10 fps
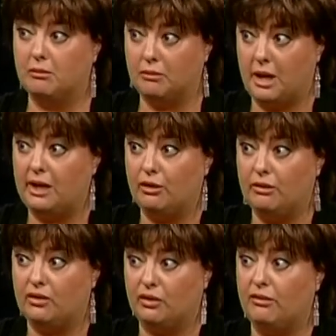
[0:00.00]
minor
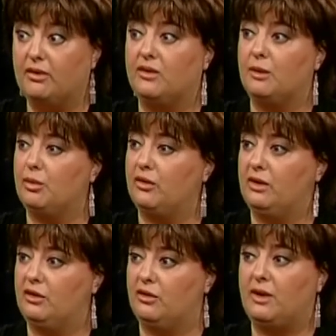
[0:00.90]
resurfacing
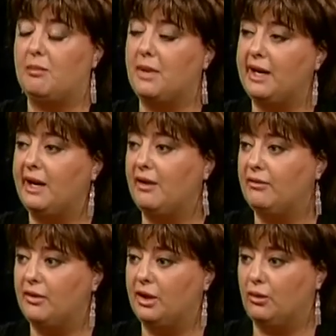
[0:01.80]
procedures that might
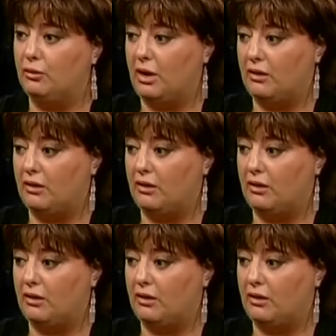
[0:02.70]
have, you know,